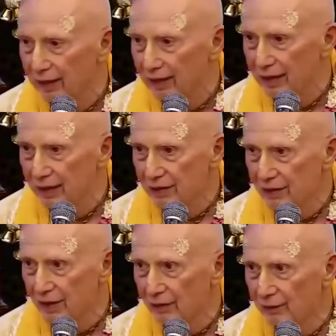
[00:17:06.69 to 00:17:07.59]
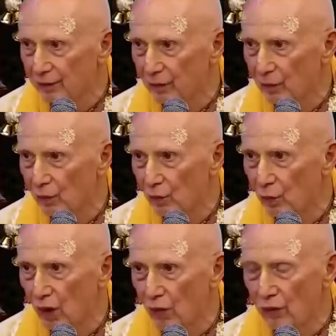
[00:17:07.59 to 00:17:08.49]
It says that
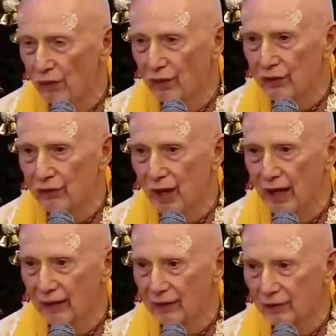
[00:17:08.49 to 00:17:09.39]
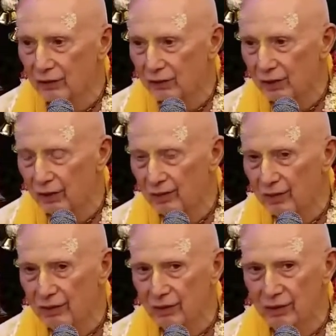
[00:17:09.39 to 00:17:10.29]
what we're attracted to in the
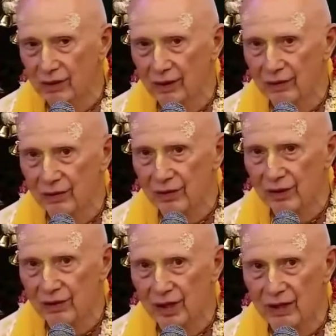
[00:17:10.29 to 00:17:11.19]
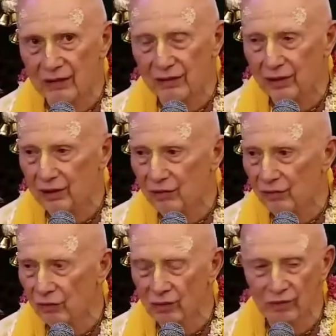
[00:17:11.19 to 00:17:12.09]
material energy is actually
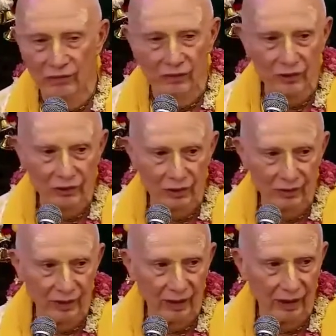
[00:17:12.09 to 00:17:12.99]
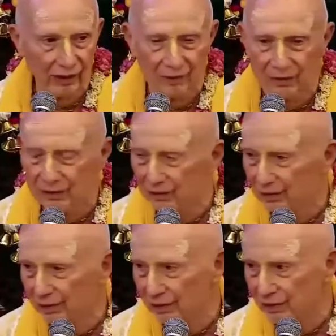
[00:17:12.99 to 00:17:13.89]
the form of Krishna behind the
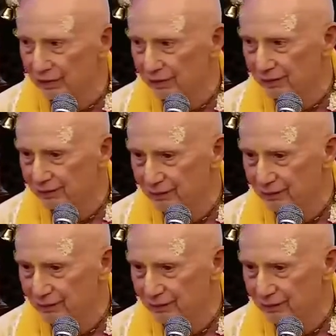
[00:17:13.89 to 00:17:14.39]
material energy.